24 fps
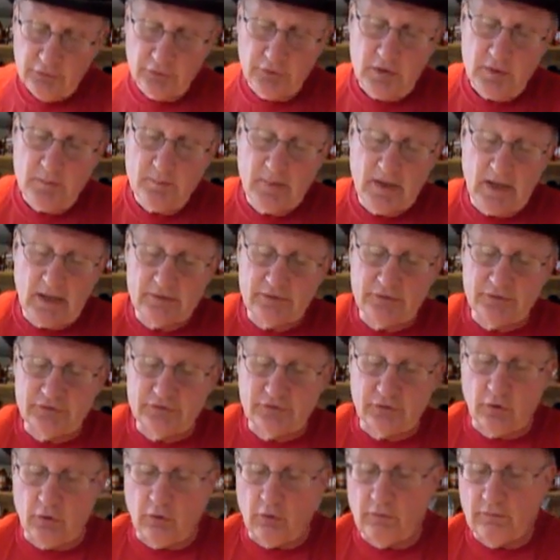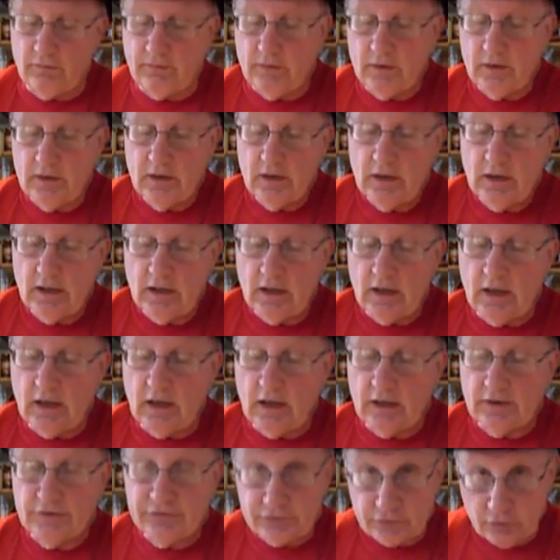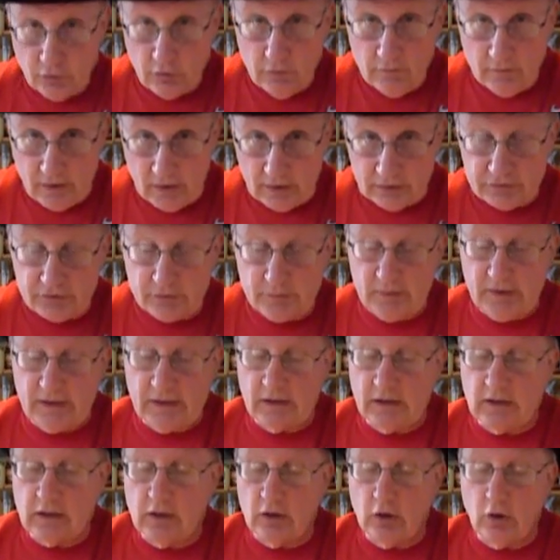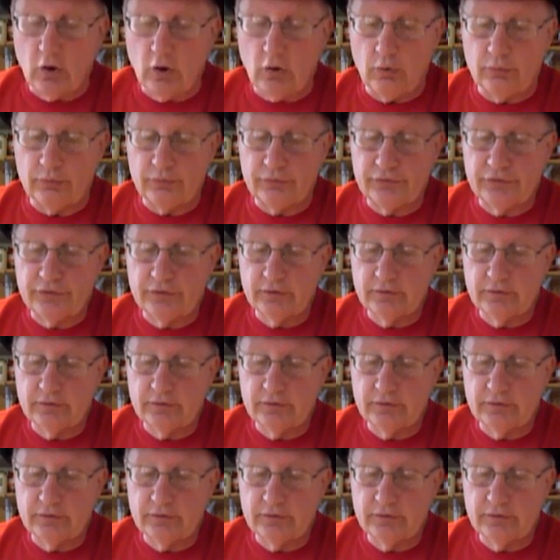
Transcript: So getting back to stove, stove has to be enclosed.